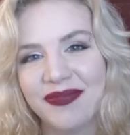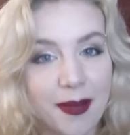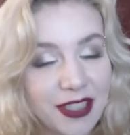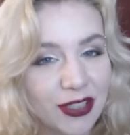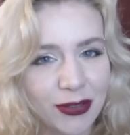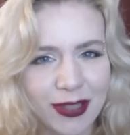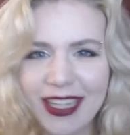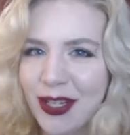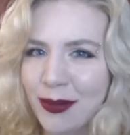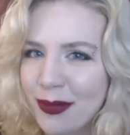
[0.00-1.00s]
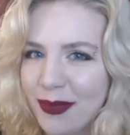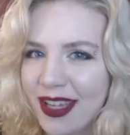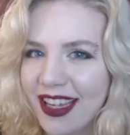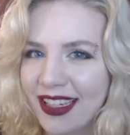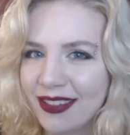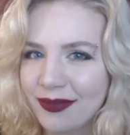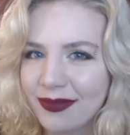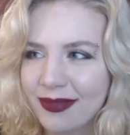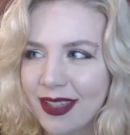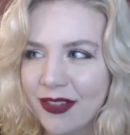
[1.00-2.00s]
I'm a degreed human being,
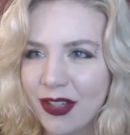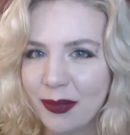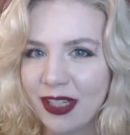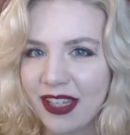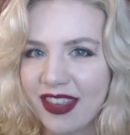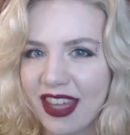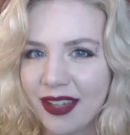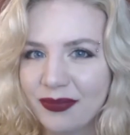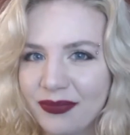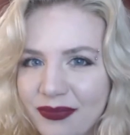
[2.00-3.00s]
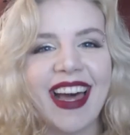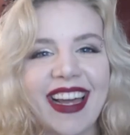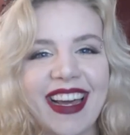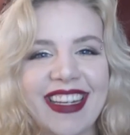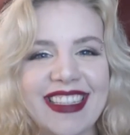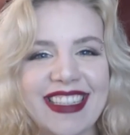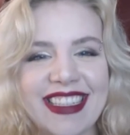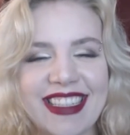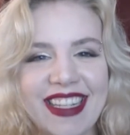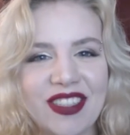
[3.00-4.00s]
if you can believe that. Hi guys,
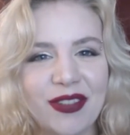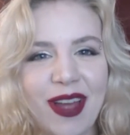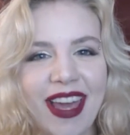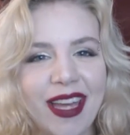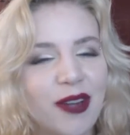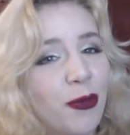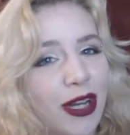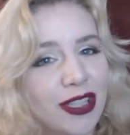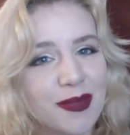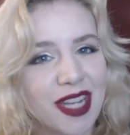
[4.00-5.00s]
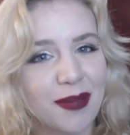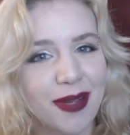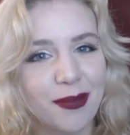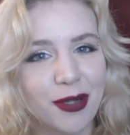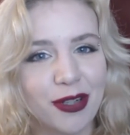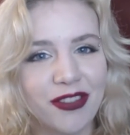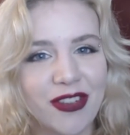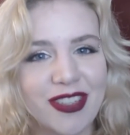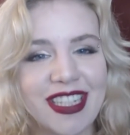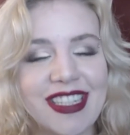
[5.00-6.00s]
this is Desiree, and welcome to Unbound Book
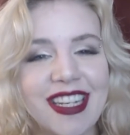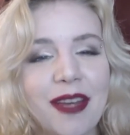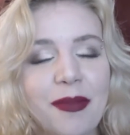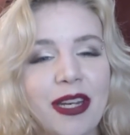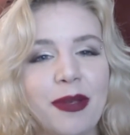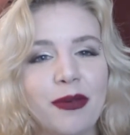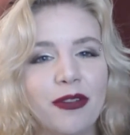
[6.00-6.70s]
Reviews, and today I'm going to be